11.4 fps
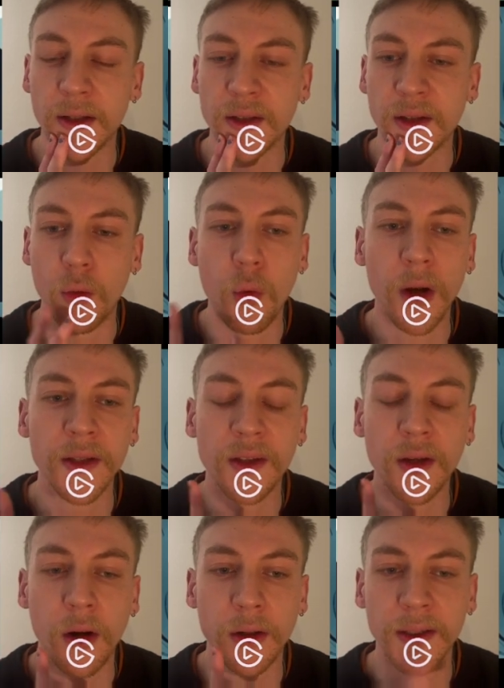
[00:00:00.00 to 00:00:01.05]
so 1
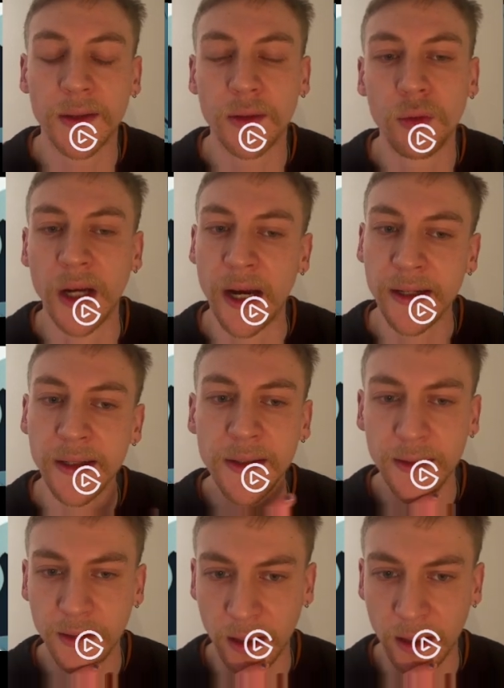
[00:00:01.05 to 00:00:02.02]
song is 2 targets.